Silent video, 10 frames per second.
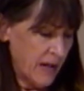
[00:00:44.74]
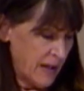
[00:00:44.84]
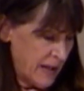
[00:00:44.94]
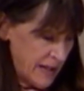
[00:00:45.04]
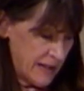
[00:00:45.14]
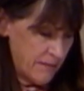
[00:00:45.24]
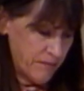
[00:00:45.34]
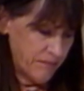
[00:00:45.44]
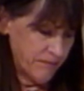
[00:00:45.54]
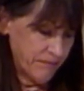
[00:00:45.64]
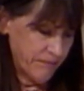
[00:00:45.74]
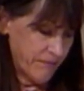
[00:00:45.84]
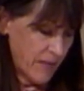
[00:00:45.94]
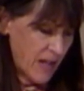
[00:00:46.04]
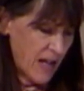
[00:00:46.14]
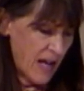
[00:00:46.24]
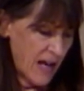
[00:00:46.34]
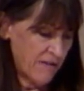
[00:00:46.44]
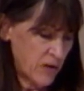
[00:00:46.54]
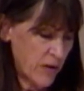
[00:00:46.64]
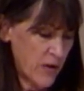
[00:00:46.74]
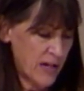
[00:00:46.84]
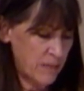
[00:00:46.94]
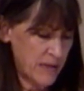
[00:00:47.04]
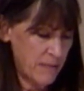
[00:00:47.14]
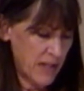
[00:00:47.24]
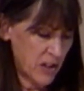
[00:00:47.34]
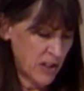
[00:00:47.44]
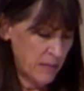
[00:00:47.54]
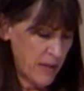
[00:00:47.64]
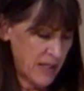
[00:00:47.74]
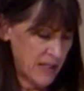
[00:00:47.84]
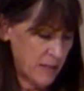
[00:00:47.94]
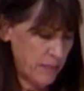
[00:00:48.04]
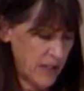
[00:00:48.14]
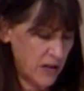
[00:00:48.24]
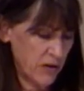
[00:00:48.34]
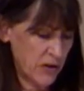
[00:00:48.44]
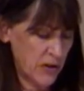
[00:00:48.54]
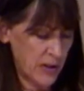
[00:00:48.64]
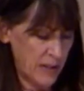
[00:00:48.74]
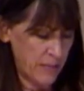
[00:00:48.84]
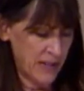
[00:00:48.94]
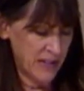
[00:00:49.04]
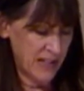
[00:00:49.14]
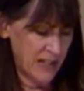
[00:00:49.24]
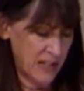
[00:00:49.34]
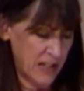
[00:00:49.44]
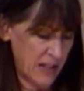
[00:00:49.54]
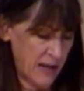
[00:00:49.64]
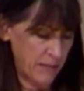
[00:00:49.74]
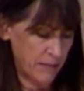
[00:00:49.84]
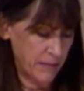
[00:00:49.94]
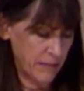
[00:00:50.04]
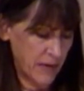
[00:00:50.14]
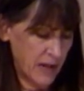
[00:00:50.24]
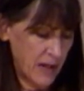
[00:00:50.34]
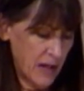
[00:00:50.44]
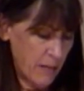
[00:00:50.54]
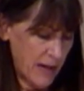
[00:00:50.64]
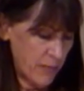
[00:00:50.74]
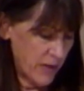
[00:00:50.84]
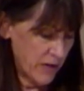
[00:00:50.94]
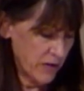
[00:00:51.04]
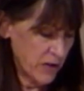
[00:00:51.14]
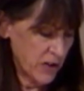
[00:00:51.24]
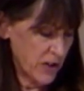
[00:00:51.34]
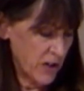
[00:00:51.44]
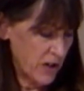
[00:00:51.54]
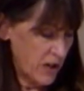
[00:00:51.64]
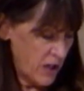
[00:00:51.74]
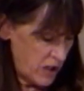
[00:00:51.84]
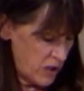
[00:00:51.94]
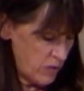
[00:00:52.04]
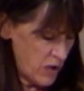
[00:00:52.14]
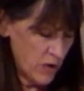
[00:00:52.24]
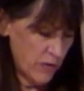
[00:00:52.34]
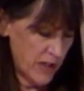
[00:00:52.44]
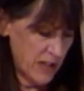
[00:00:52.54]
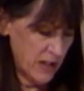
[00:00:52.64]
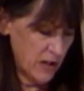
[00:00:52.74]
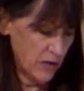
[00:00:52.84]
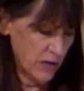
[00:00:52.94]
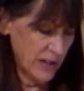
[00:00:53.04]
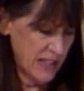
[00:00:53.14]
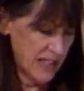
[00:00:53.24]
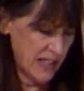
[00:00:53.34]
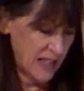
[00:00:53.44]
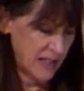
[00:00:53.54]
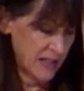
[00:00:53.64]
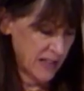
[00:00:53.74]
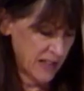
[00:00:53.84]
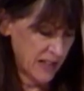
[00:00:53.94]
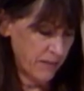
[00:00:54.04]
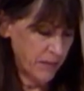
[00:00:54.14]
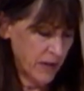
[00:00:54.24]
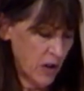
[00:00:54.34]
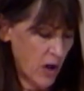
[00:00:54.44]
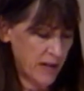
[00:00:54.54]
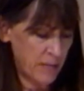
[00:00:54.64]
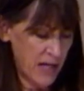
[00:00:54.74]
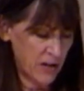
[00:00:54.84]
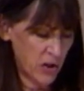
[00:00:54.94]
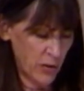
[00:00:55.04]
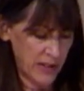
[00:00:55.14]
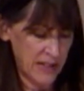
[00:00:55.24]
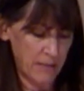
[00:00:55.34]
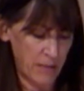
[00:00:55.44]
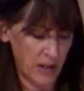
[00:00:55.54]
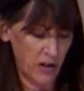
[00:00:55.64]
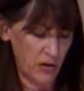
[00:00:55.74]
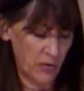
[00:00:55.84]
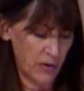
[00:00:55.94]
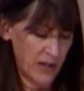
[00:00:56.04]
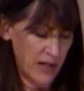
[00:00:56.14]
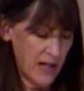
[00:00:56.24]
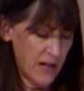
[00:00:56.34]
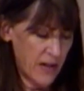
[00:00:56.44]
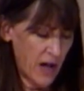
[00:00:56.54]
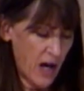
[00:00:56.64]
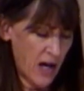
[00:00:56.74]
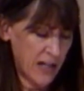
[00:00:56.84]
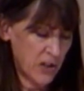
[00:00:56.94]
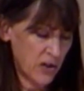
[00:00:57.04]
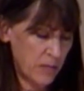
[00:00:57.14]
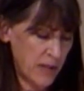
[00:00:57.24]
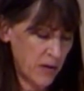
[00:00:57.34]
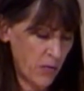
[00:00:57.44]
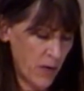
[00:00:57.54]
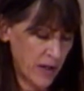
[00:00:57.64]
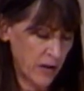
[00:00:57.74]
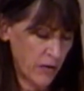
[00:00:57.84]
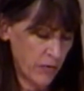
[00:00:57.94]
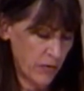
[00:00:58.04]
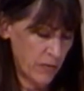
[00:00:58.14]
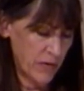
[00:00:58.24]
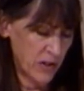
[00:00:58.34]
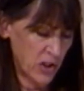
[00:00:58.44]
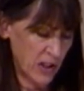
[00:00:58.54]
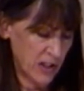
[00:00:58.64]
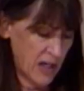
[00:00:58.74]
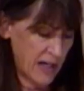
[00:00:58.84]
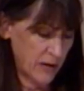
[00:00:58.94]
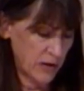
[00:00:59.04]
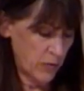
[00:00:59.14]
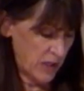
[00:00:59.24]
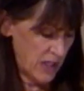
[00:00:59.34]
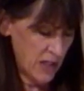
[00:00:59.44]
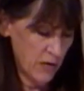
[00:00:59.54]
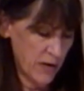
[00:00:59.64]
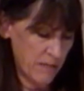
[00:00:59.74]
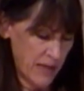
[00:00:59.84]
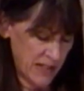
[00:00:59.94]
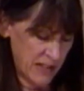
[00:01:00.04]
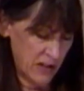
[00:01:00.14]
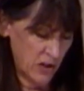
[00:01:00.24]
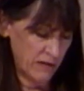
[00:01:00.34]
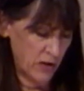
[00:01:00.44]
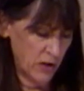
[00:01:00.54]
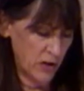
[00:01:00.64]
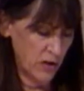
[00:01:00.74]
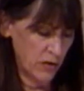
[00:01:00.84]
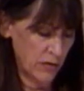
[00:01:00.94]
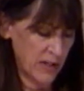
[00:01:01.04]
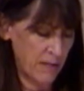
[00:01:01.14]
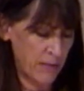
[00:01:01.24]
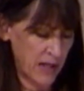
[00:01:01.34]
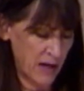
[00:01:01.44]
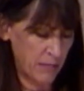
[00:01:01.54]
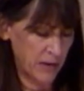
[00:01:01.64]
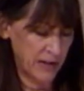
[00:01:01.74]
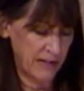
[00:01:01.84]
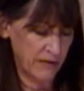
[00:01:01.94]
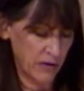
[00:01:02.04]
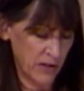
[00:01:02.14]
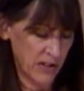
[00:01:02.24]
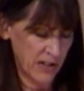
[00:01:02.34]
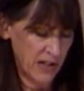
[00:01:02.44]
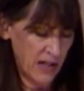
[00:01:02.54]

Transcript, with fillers: Um, after there had been much debate, Peter stood up and said to them, My brothers, you know that in the early days God made a choice among you, that I should be the one through whom the Gentiles would hear the message of good news and become believers.